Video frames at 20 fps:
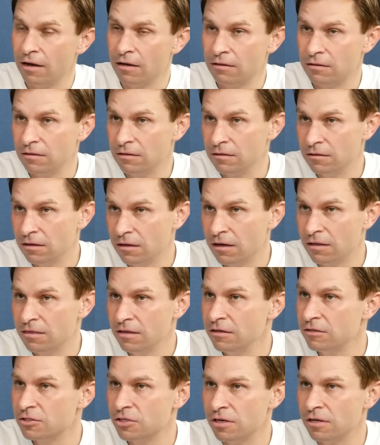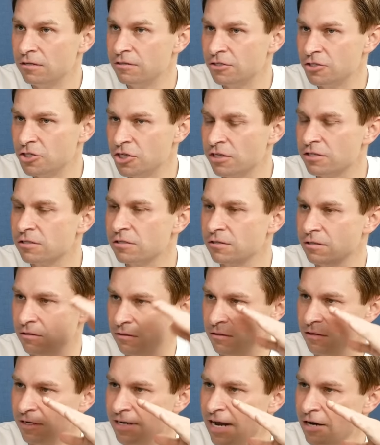I think it's just
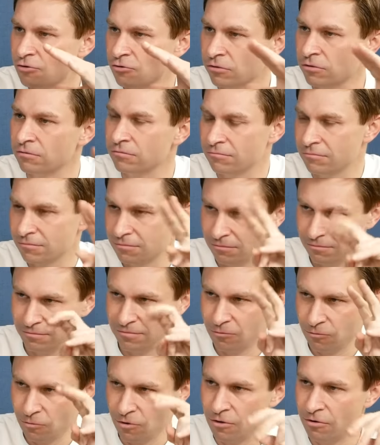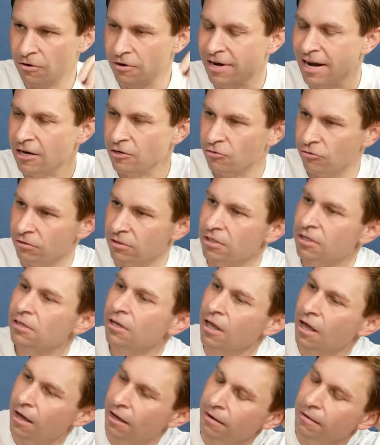the natural, quote unquote, natural
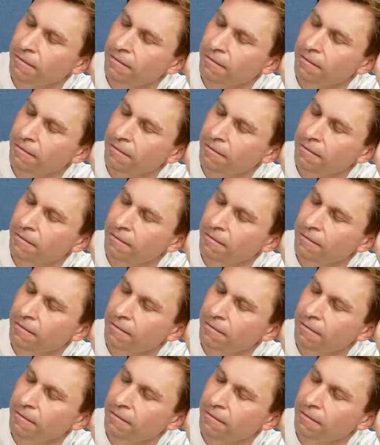decline.